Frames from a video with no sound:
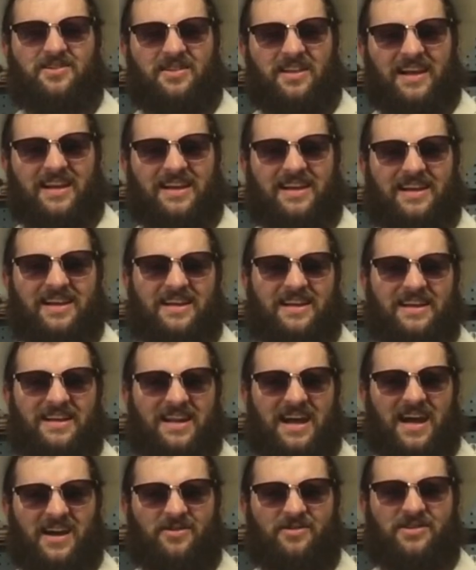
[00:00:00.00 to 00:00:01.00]
do like an
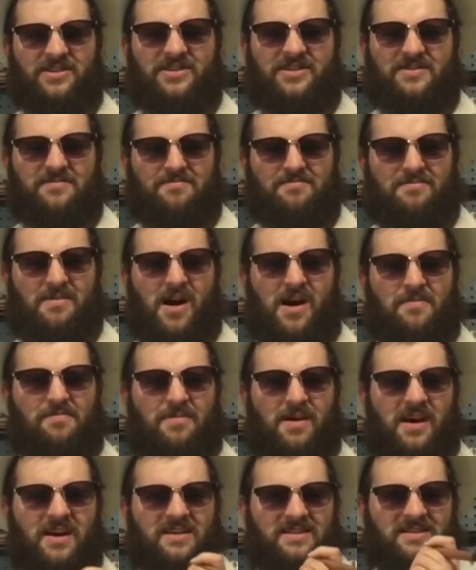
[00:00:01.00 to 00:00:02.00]
Irish mob
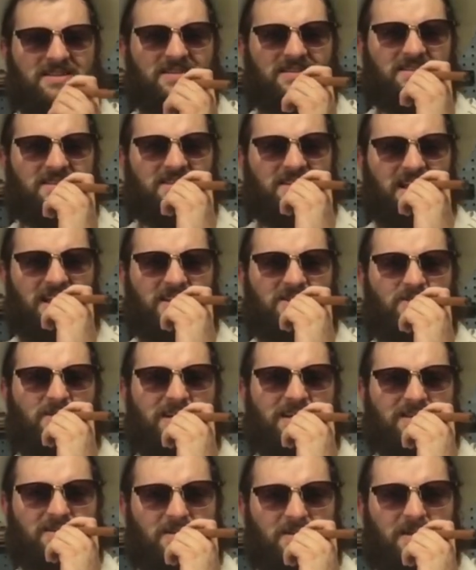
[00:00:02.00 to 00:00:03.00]
boss, late
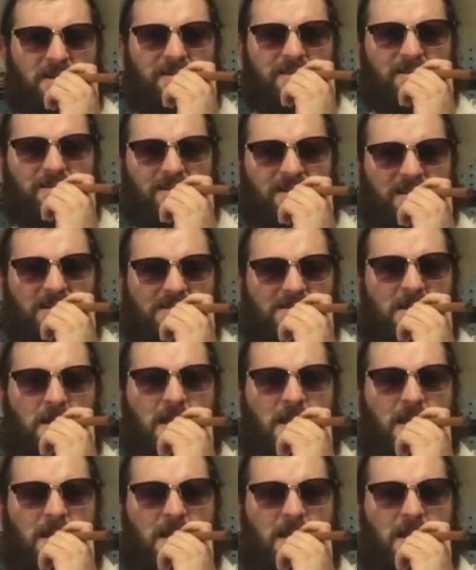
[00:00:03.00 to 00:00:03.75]
20s, early 30s.